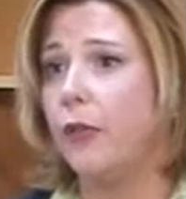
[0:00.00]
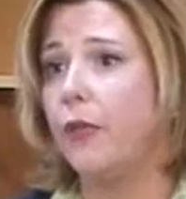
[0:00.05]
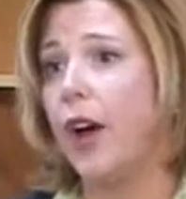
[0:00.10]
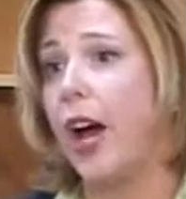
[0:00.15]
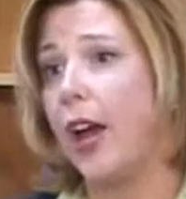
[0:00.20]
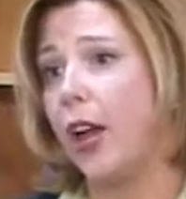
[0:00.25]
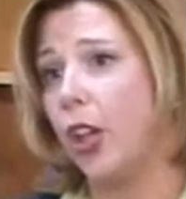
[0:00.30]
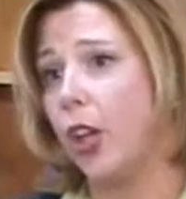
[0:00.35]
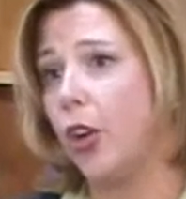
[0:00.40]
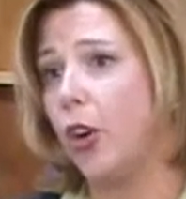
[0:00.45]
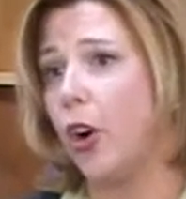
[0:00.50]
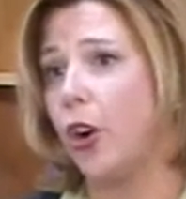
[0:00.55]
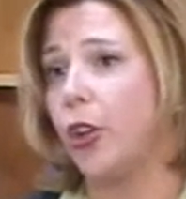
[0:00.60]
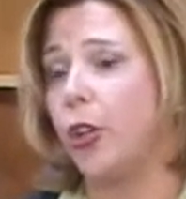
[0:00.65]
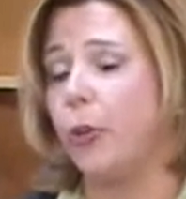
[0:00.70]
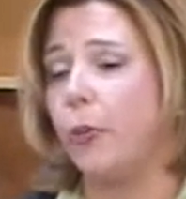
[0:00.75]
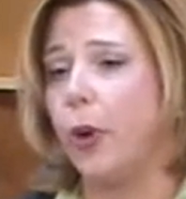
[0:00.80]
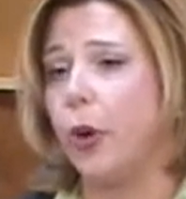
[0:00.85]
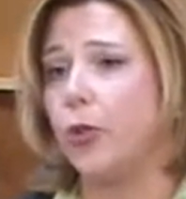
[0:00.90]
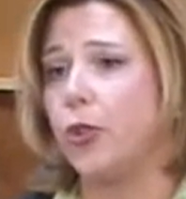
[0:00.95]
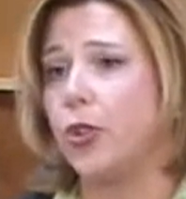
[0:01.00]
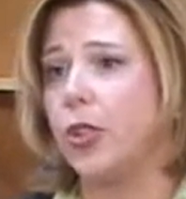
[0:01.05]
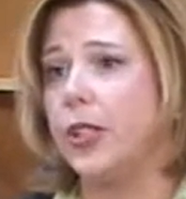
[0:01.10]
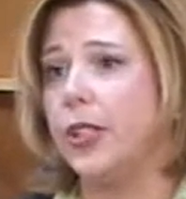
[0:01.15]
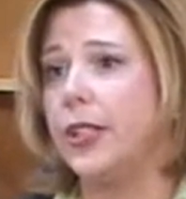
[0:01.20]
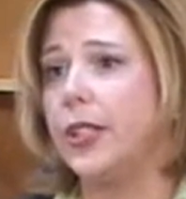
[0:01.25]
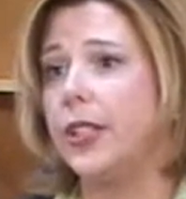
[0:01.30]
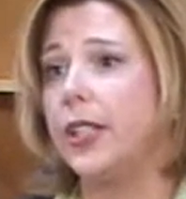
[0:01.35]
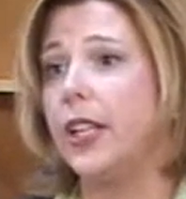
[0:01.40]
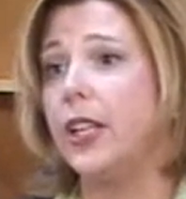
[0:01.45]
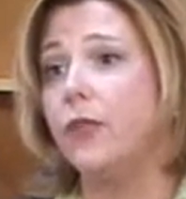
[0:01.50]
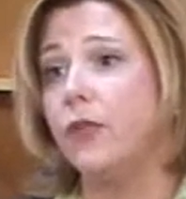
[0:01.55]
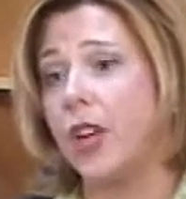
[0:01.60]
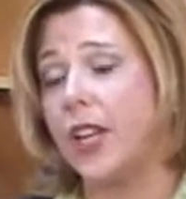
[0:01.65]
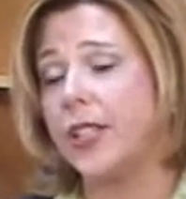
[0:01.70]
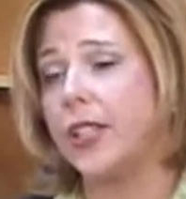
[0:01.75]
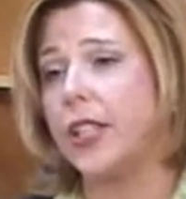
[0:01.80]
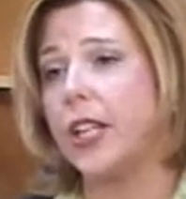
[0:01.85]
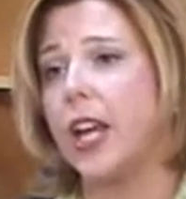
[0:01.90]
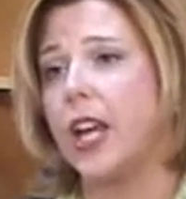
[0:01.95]
file and argue motions,
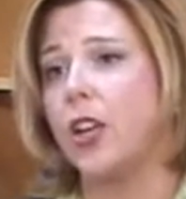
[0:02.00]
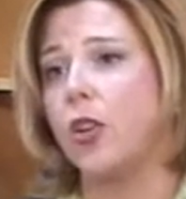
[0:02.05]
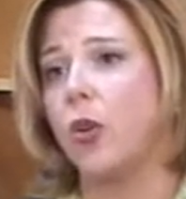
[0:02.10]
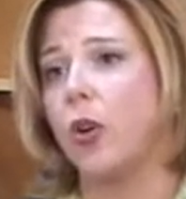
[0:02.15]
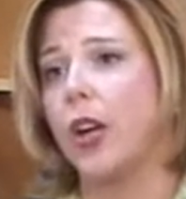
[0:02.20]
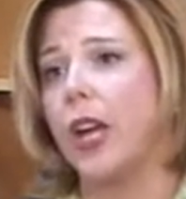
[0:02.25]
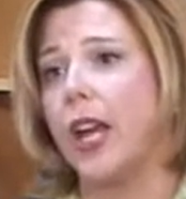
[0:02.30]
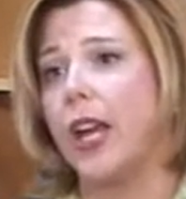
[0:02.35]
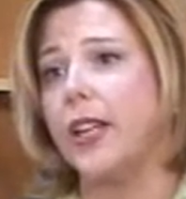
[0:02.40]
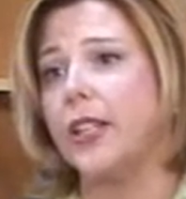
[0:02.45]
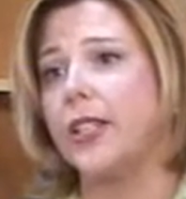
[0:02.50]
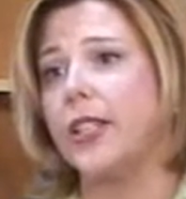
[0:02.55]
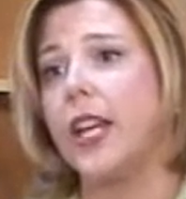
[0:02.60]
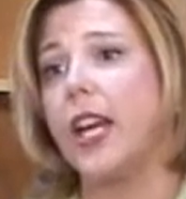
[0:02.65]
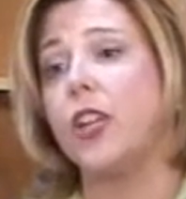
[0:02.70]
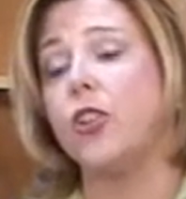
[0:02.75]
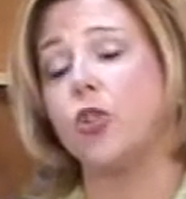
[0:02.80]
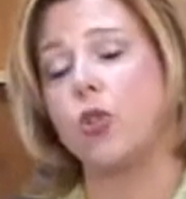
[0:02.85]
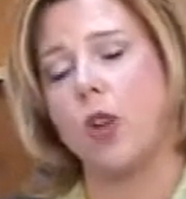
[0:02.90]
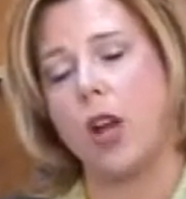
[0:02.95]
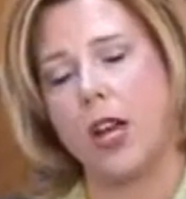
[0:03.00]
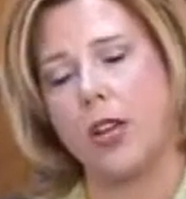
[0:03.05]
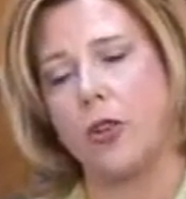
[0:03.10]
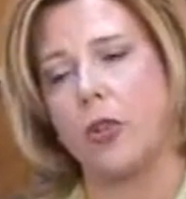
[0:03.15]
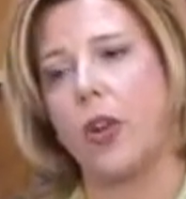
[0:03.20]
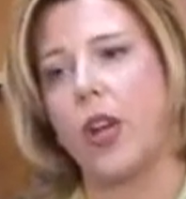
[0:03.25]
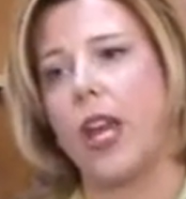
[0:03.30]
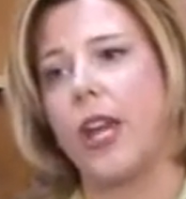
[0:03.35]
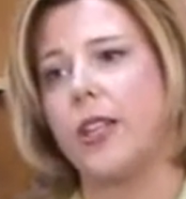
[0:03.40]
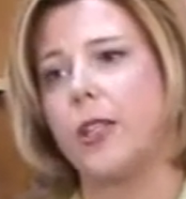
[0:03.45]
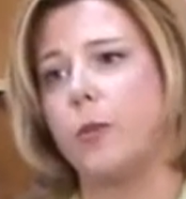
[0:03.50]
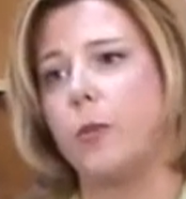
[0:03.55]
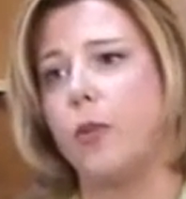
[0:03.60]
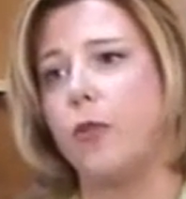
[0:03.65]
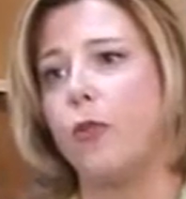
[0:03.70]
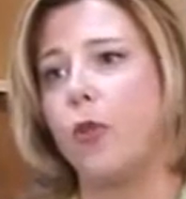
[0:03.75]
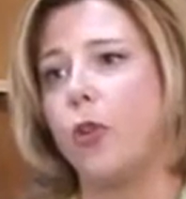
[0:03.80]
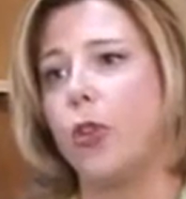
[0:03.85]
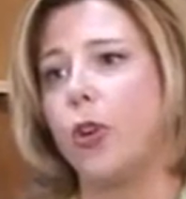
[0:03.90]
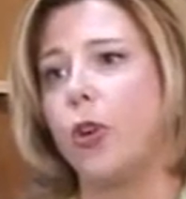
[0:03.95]
investigate your case, and try your case
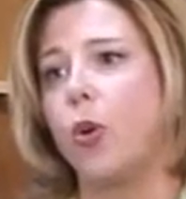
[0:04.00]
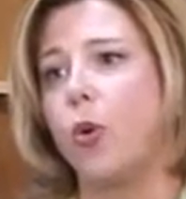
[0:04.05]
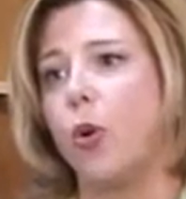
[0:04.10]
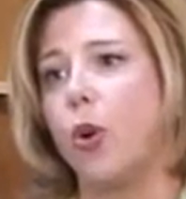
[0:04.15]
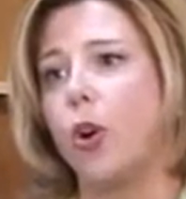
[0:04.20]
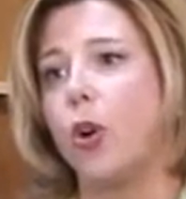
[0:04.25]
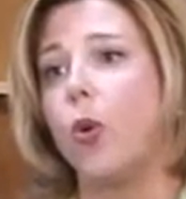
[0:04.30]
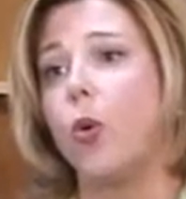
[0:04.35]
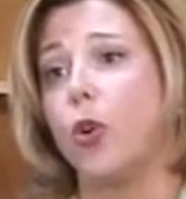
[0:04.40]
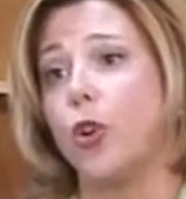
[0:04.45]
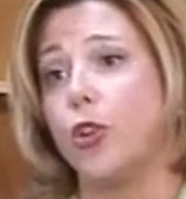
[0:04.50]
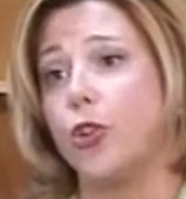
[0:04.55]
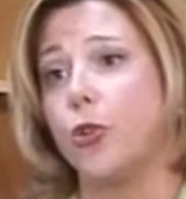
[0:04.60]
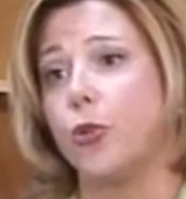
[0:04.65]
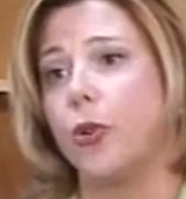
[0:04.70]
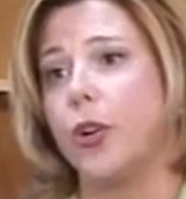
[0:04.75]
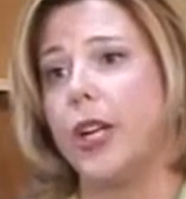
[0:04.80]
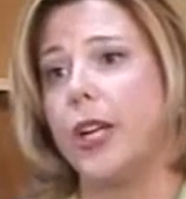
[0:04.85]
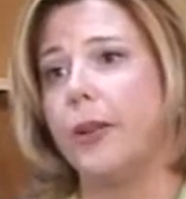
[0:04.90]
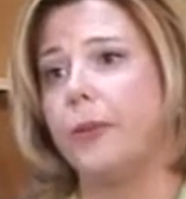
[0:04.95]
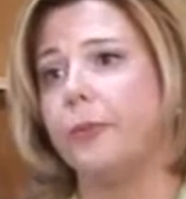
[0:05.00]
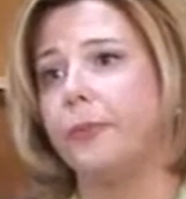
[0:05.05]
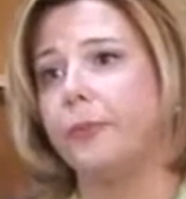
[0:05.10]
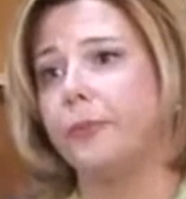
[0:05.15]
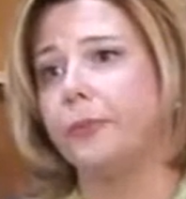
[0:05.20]
before the court or a jury.